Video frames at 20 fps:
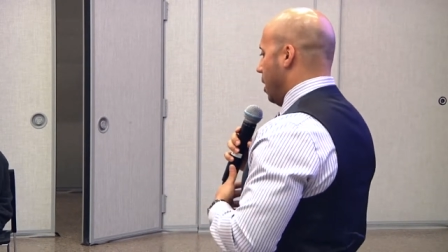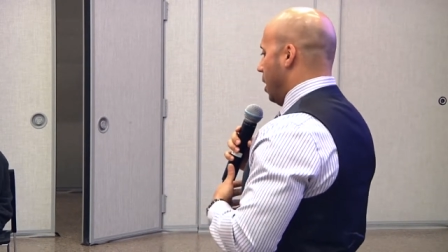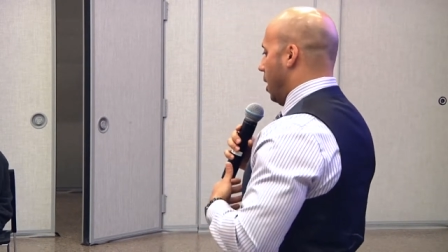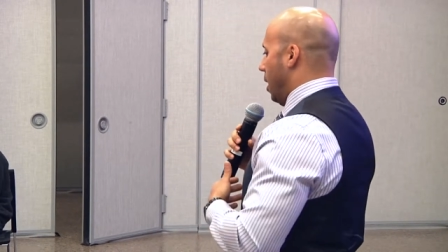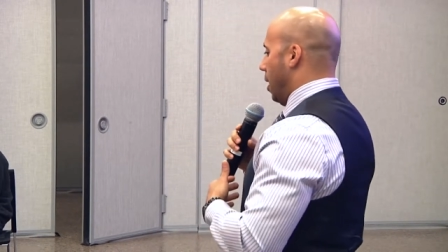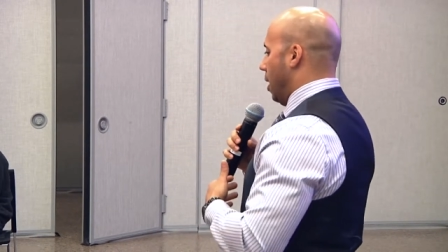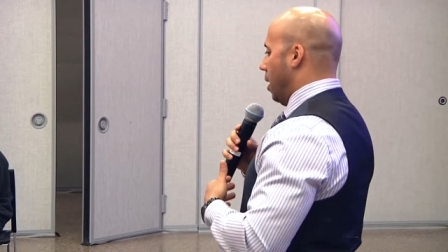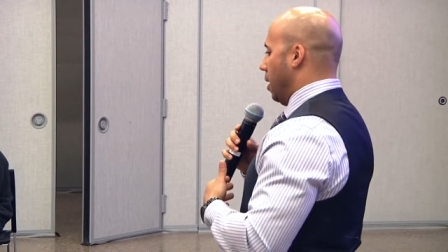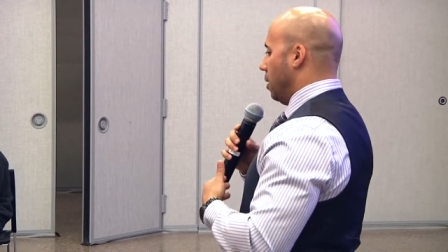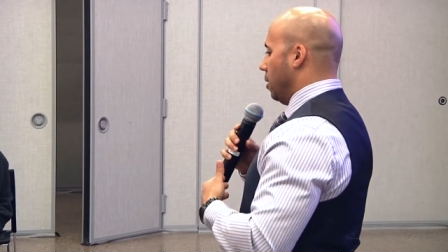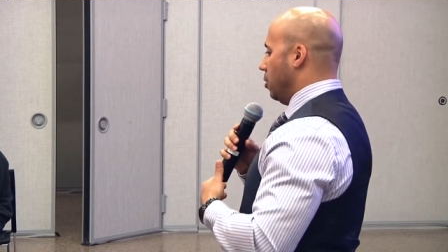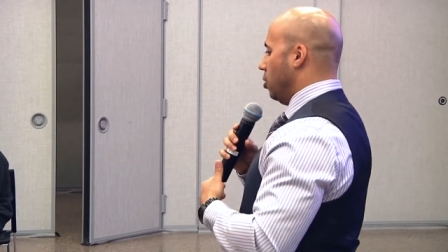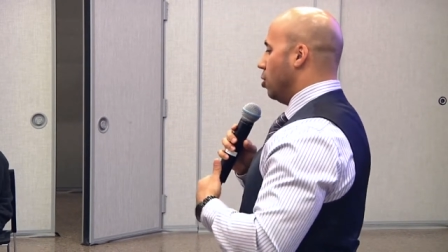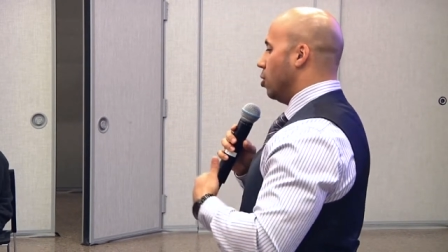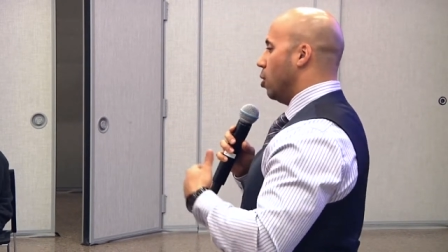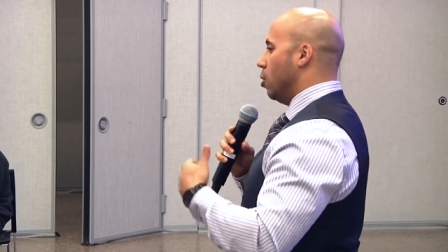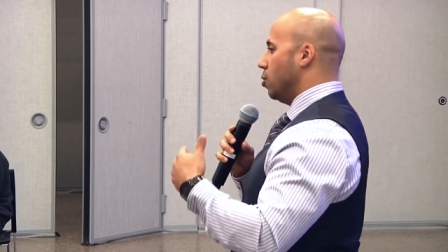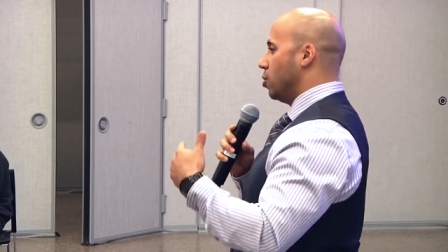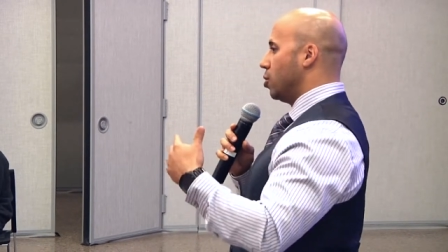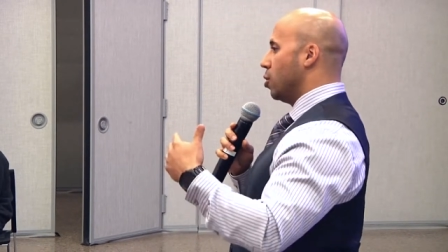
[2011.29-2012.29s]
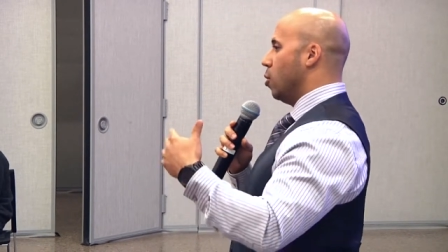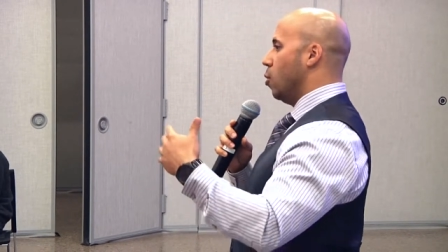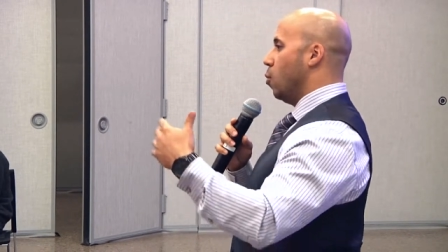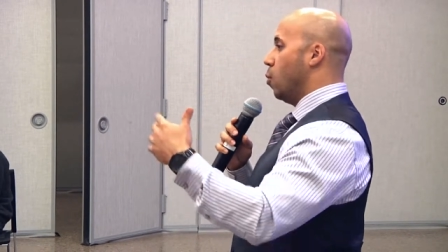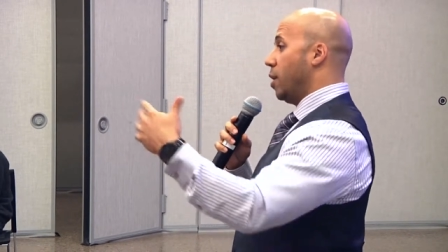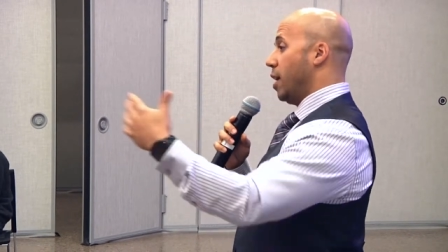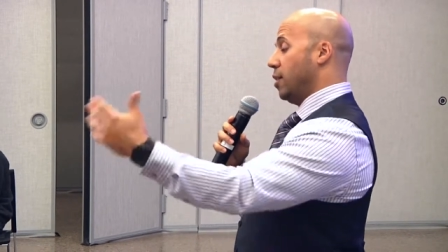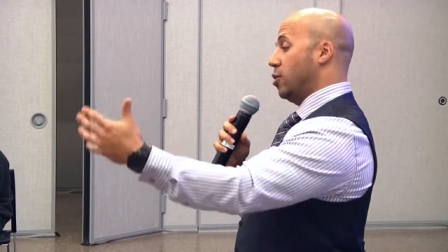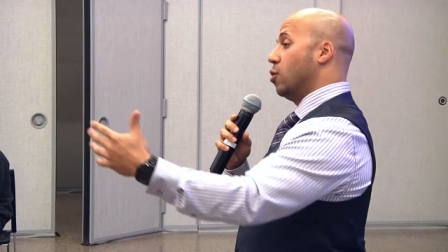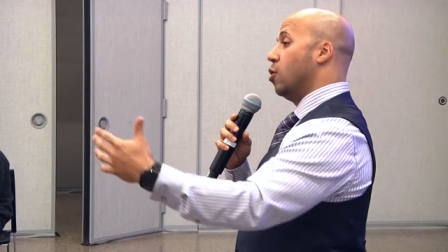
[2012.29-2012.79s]
and you know, so
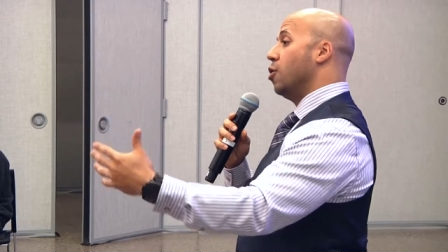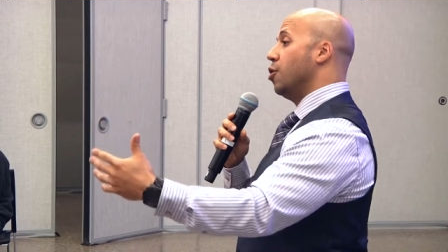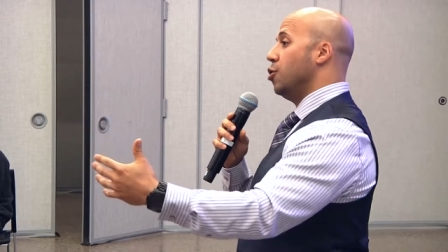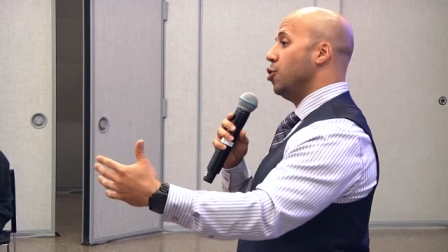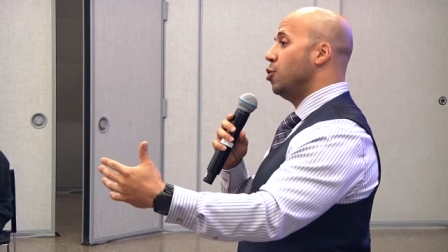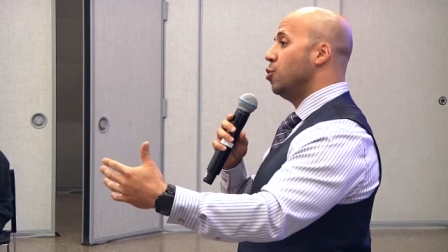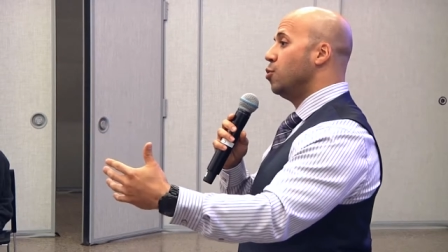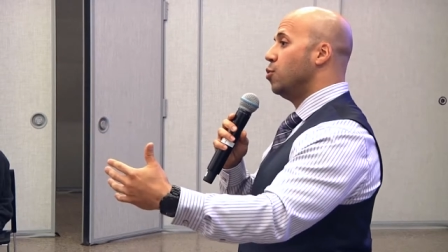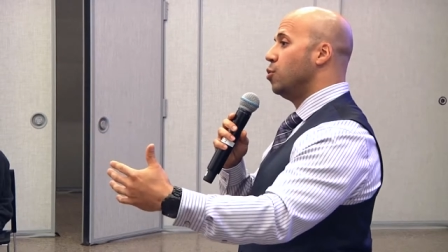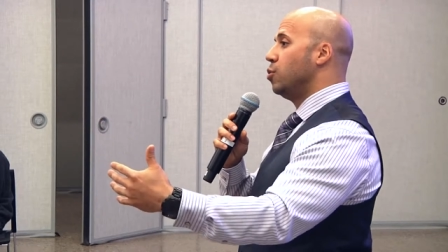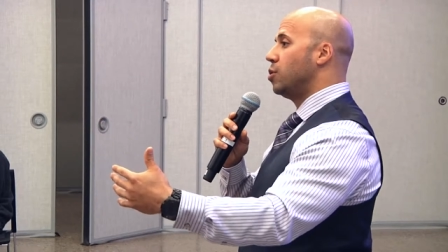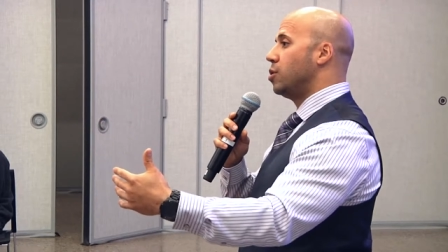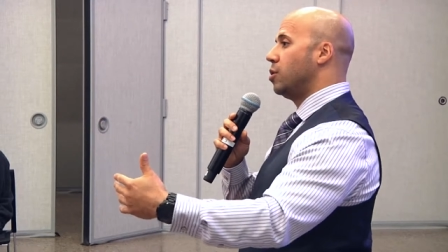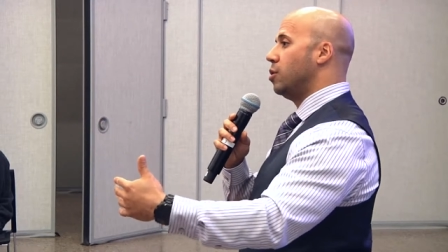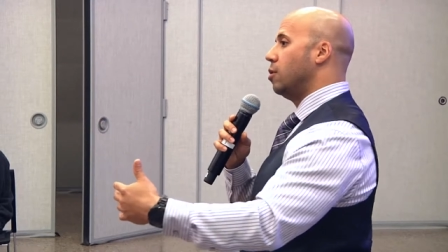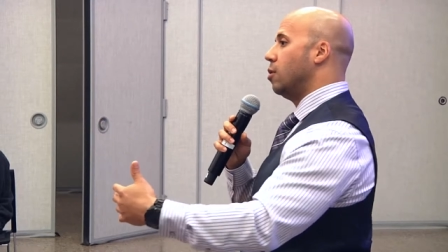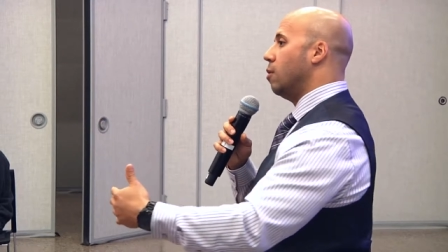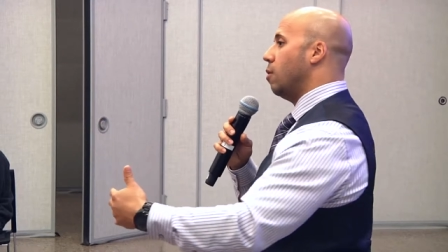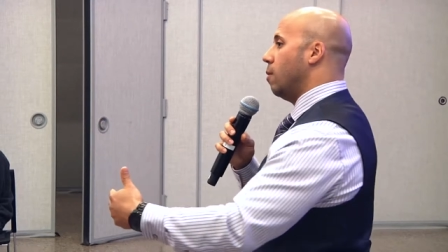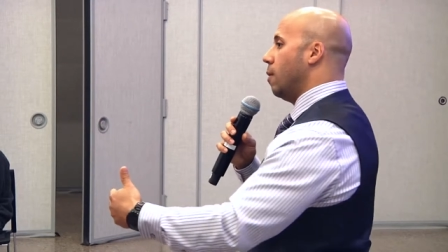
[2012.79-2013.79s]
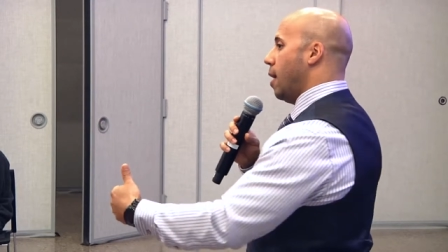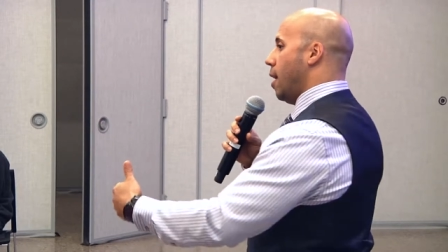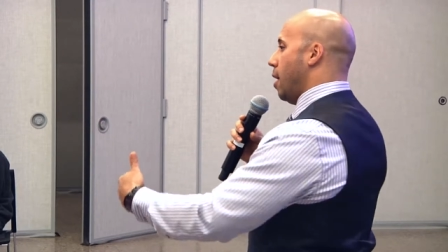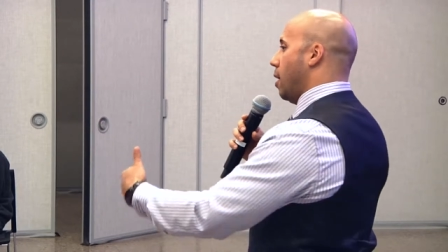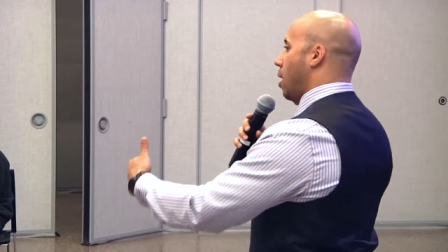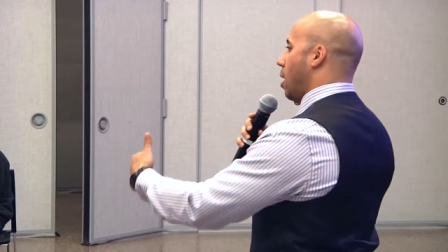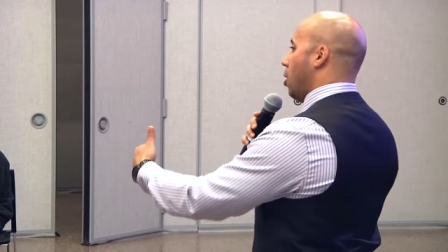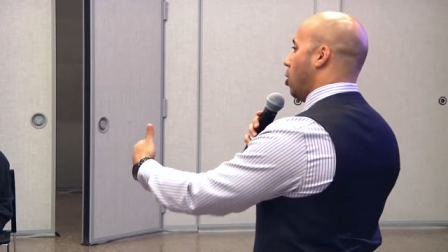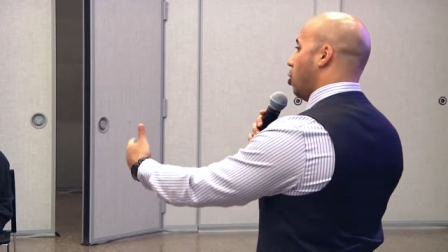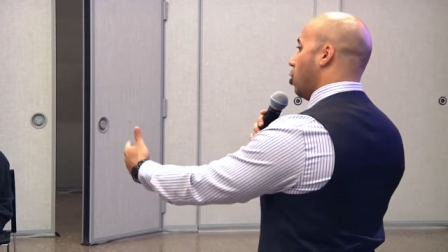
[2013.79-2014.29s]
when I saw the news, you know, I,
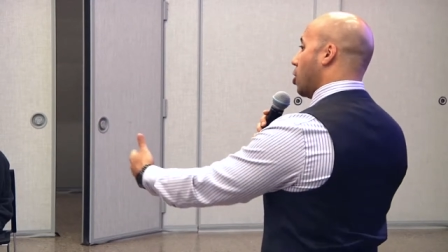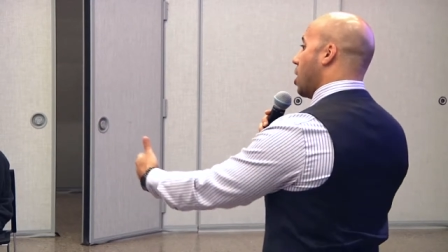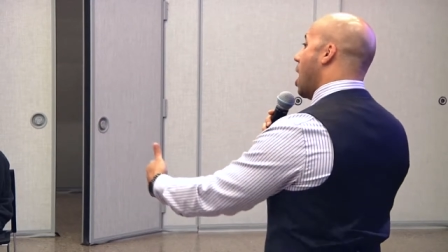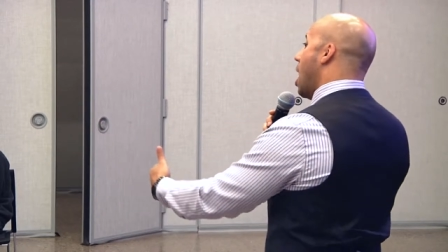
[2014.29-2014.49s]
I heard